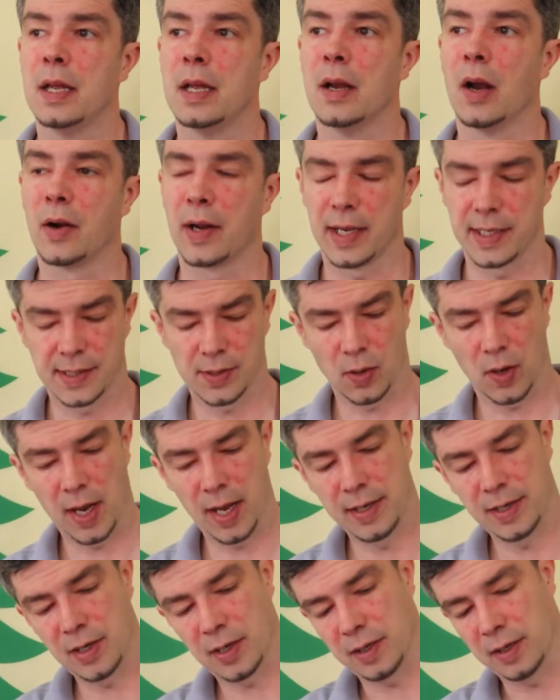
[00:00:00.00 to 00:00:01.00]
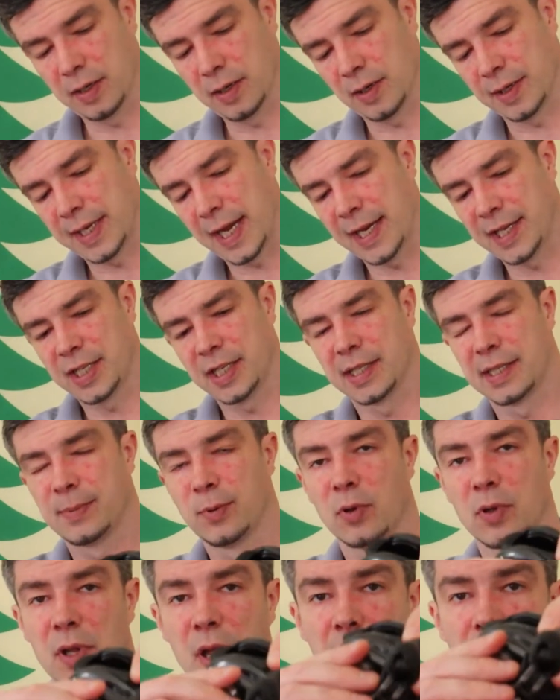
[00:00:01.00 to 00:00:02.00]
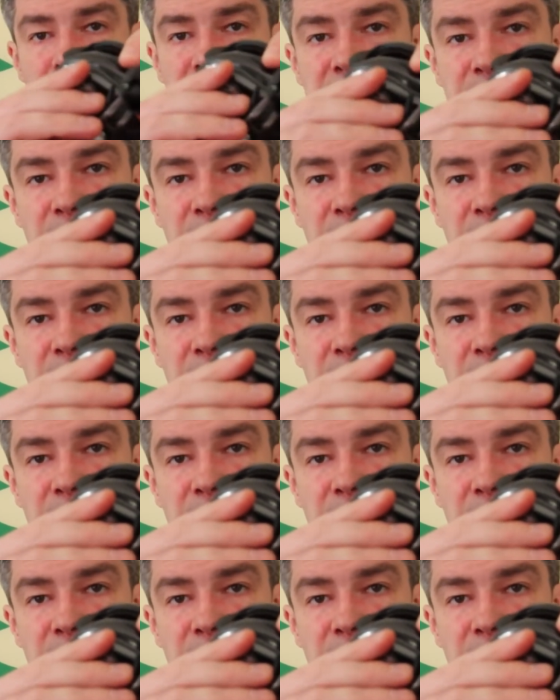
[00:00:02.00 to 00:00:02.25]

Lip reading: Okay, so, and your tension spool knob is